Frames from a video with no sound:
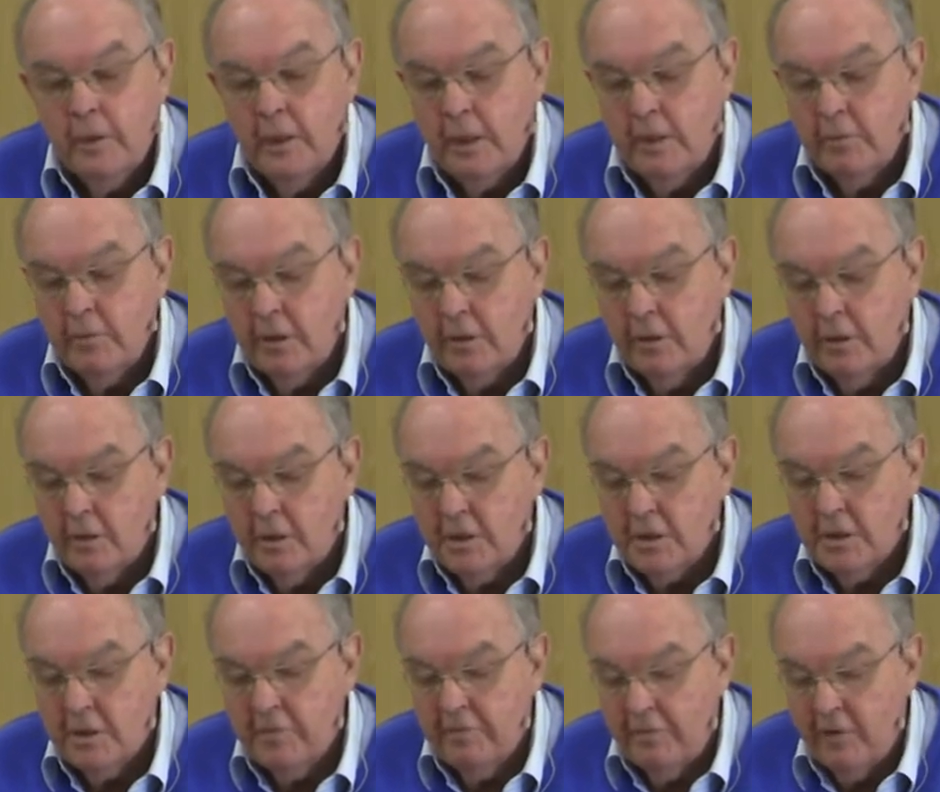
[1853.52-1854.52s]
and I'm going to
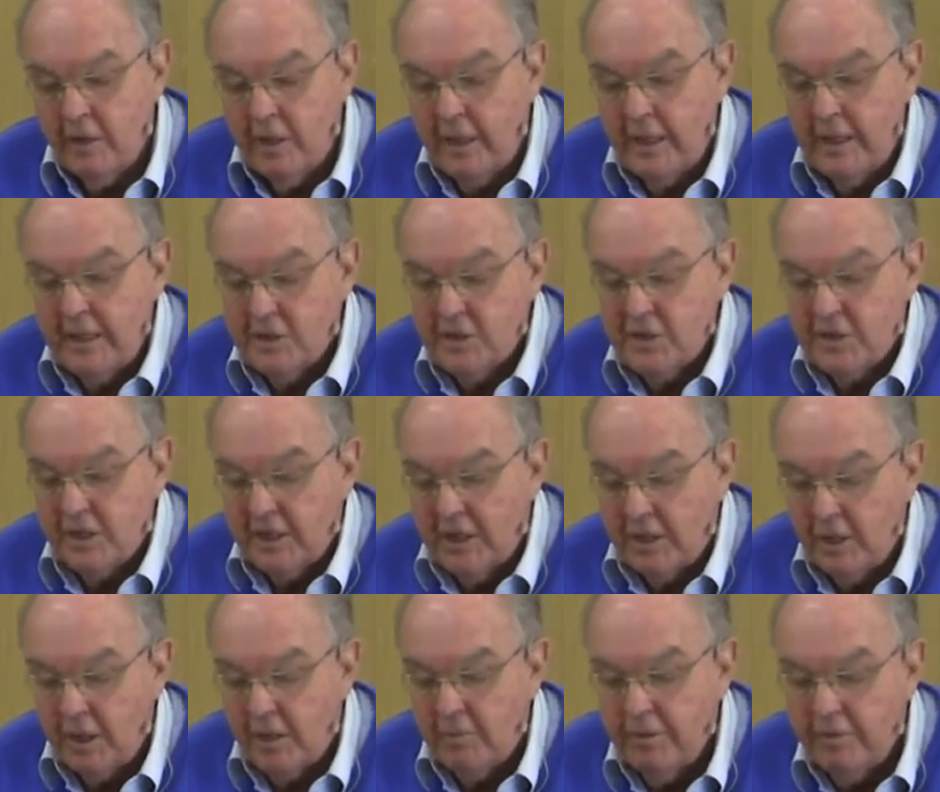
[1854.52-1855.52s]
ask for hands to
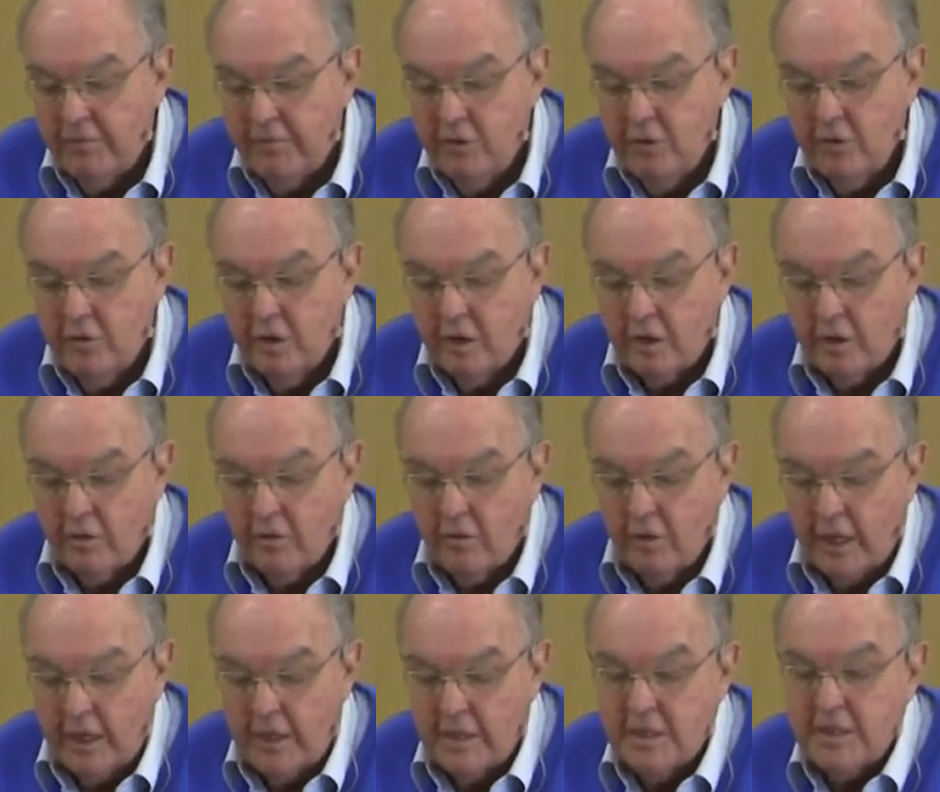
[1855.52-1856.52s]
go up if you got it
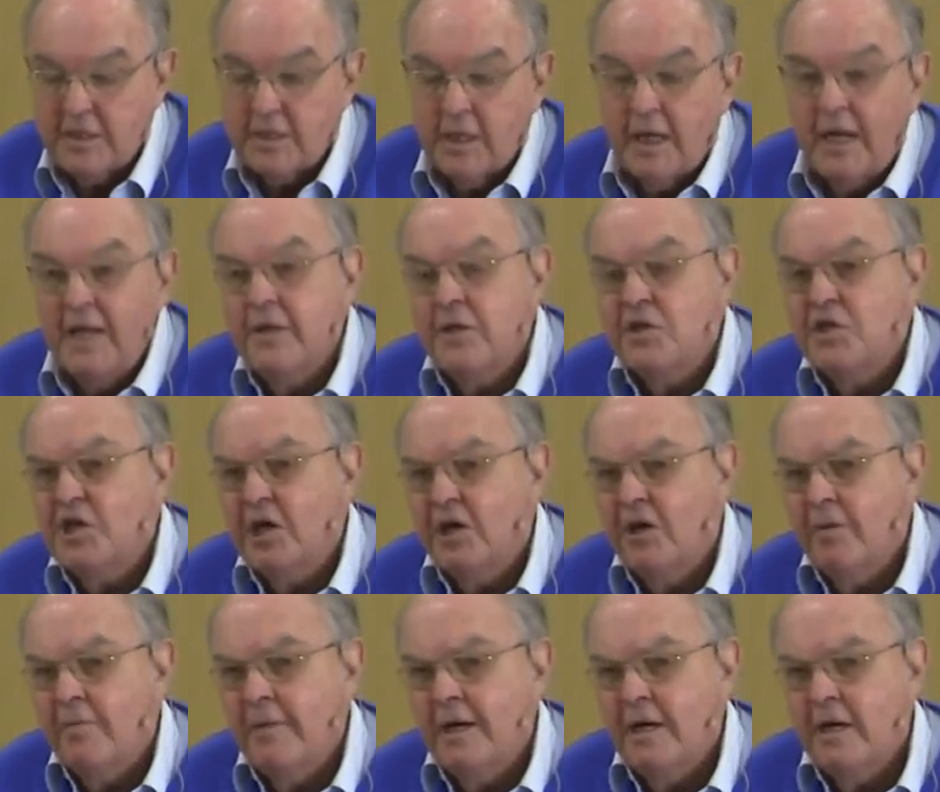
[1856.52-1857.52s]
right. It's either
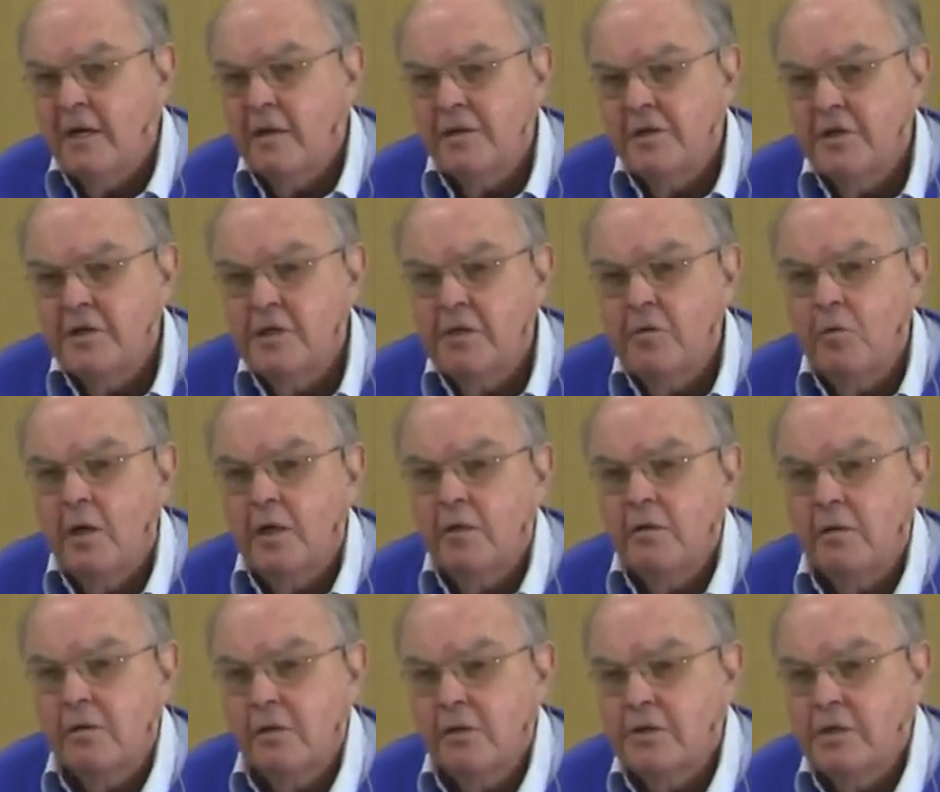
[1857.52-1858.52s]
Jeremiah
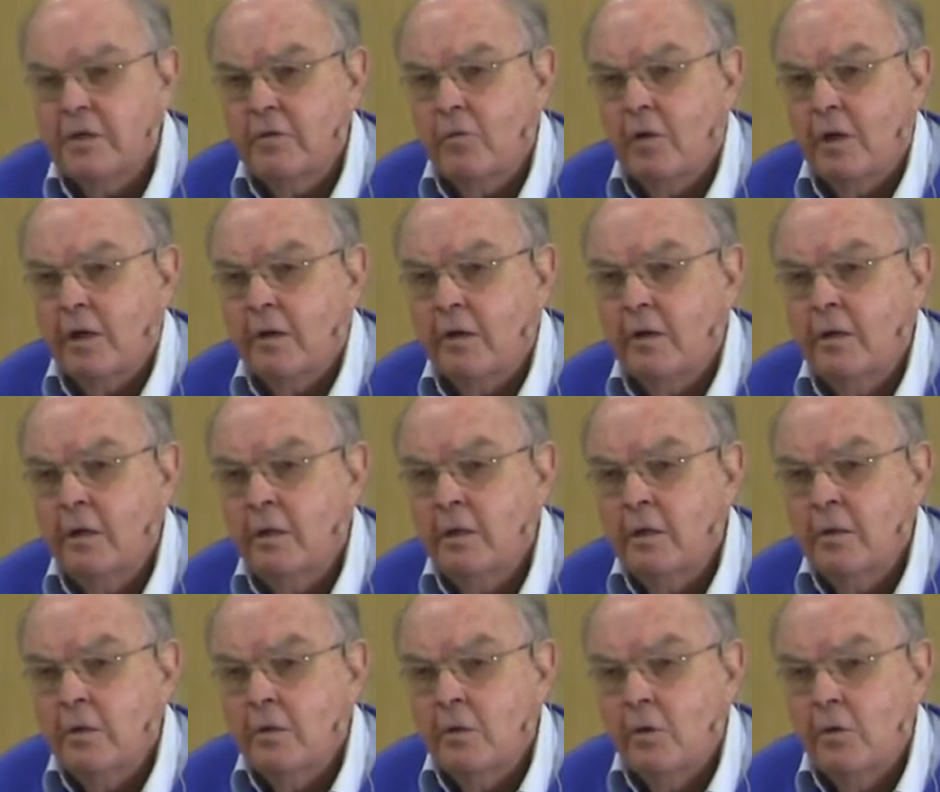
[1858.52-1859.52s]
31, 31,
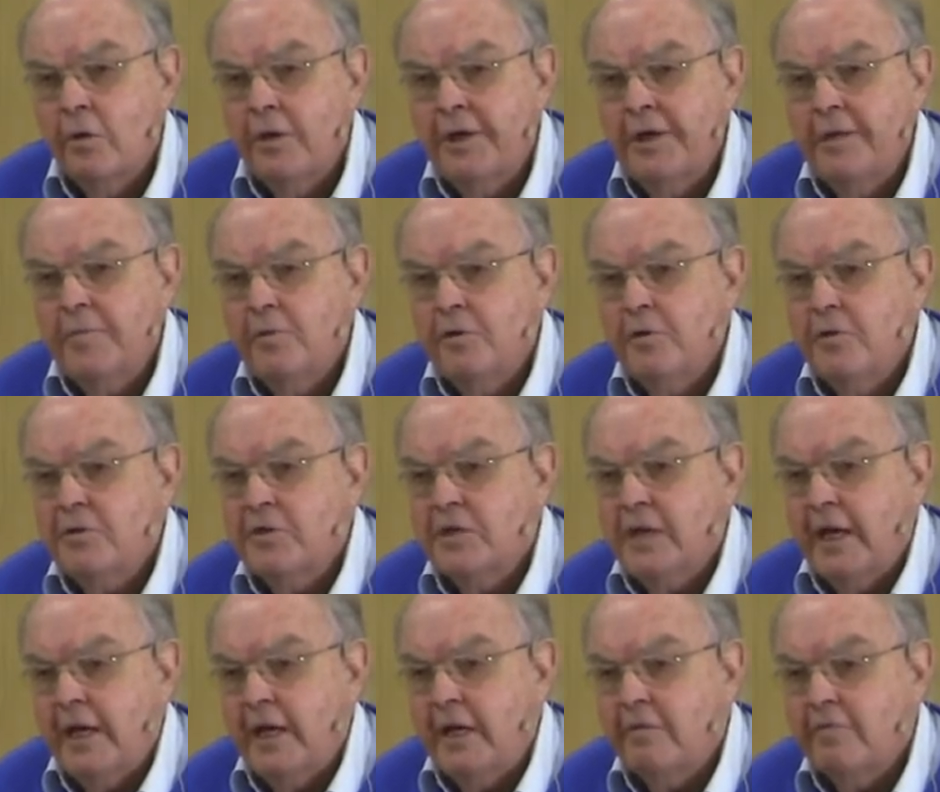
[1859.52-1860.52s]
or
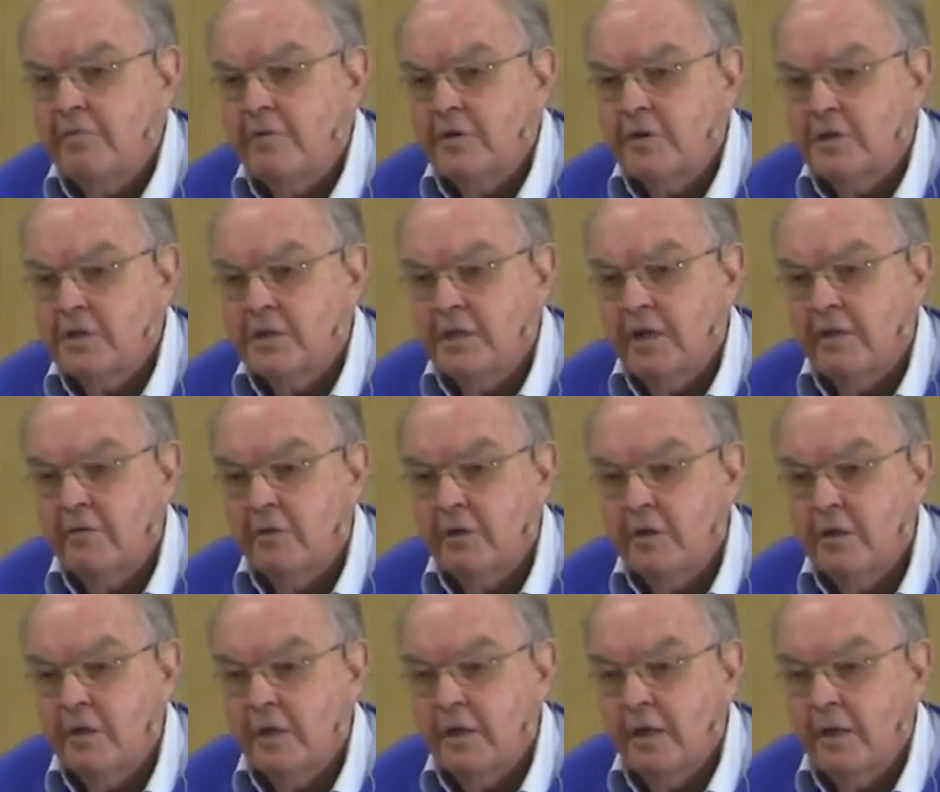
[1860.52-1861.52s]
Hebrews 8, verse
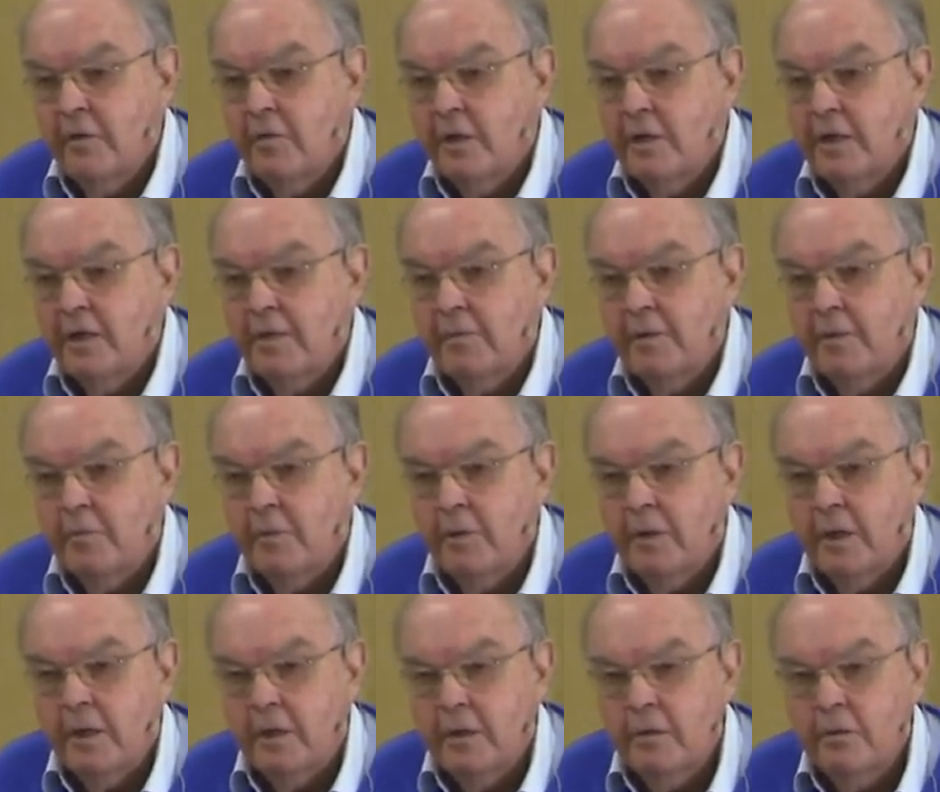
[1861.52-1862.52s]
7. Did anyone come up
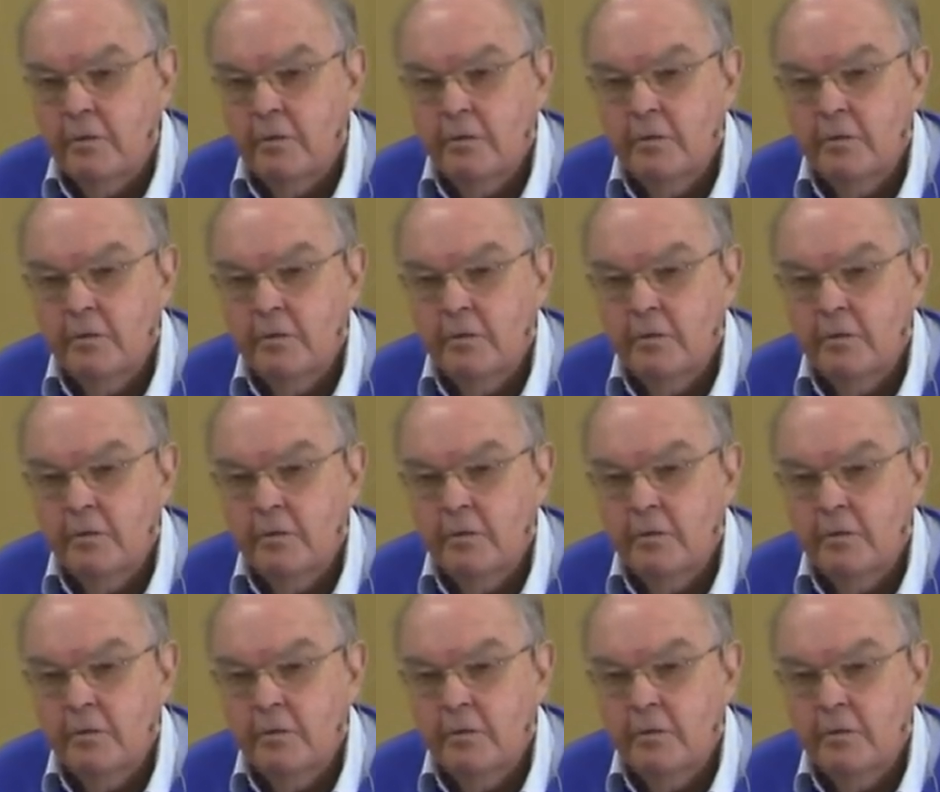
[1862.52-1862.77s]
with that?